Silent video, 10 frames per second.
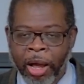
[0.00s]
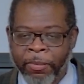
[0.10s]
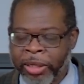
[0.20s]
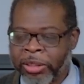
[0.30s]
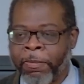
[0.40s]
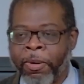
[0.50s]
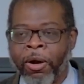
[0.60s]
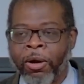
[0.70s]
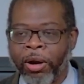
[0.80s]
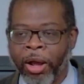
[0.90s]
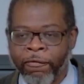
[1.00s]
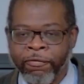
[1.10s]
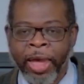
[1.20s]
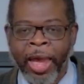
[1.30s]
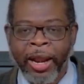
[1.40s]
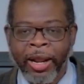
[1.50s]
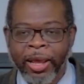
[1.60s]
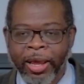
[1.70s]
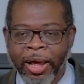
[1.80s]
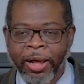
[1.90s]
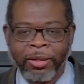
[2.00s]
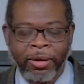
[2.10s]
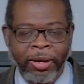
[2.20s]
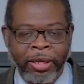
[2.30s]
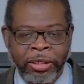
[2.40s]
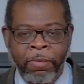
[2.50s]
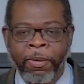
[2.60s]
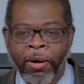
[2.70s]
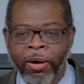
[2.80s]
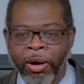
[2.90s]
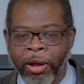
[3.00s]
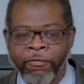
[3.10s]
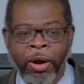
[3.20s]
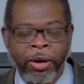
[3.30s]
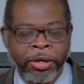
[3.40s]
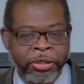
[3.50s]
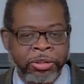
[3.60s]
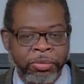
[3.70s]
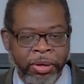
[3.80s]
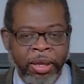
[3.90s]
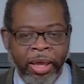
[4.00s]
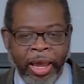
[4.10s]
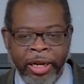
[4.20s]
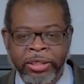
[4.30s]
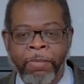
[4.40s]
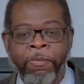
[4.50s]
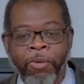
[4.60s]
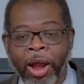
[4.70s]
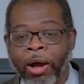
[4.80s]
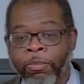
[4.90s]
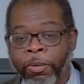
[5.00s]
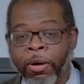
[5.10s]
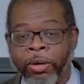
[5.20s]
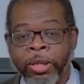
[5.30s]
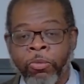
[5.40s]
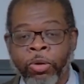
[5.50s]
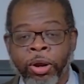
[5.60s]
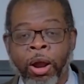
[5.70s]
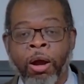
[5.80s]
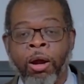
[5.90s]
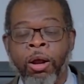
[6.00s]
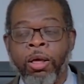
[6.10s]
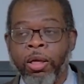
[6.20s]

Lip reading: is a part of that color, is a part of our history, and is a proud part that we are